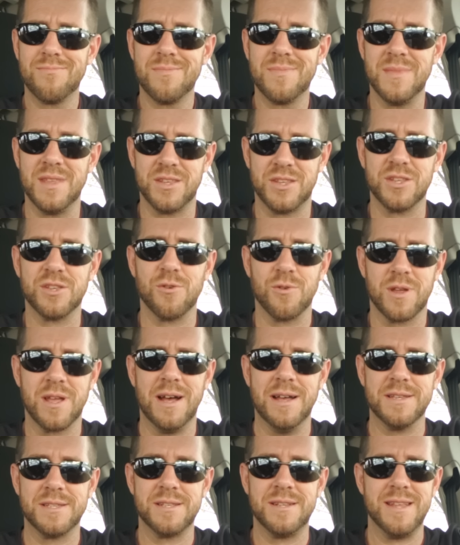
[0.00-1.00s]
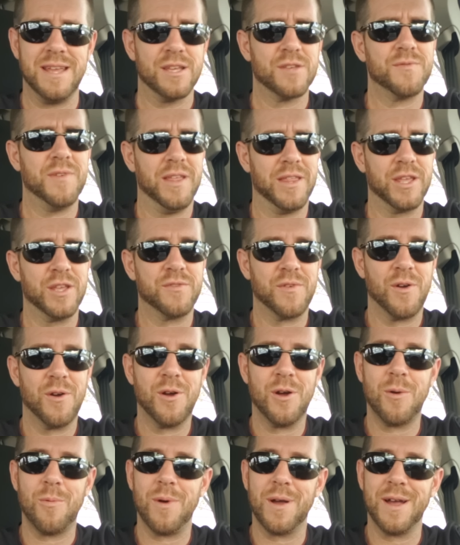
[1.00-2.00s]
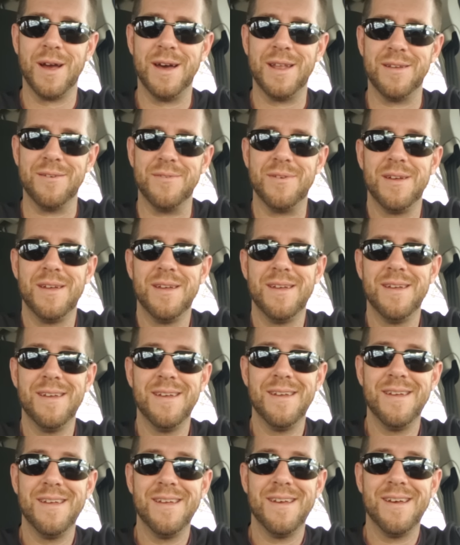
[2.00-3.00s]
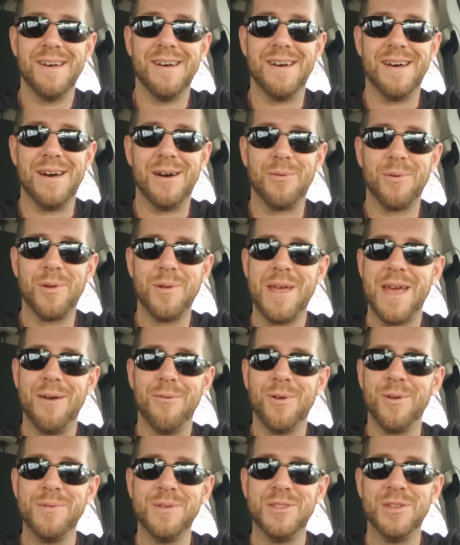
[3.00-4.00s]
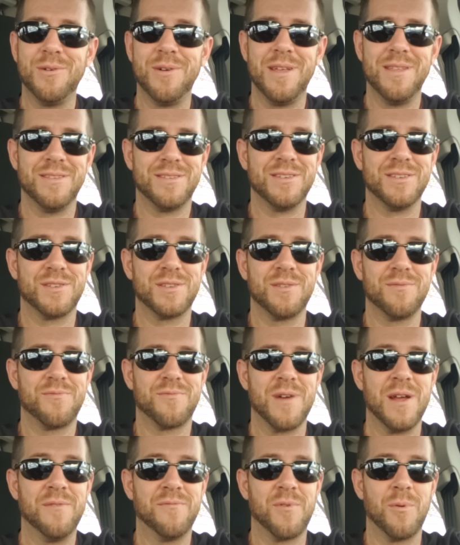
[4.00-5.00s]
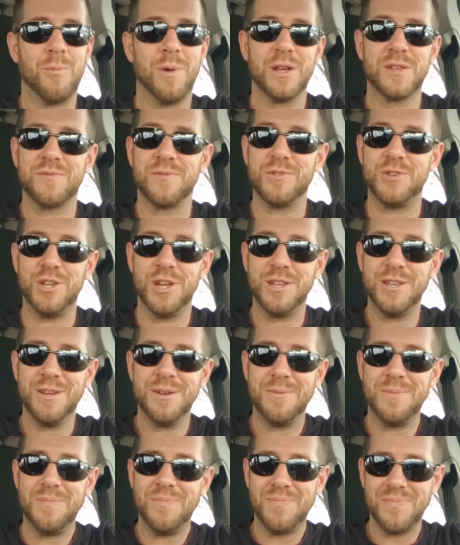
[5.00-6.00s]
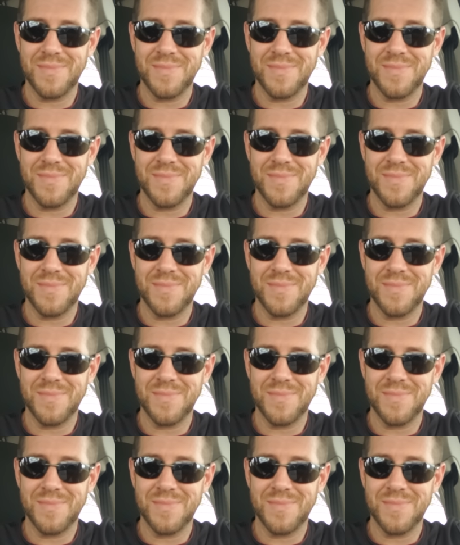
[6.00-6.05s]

This is her cousin. He has feelings for her. What kind of... What are we doing? Is this friend from West Virginia?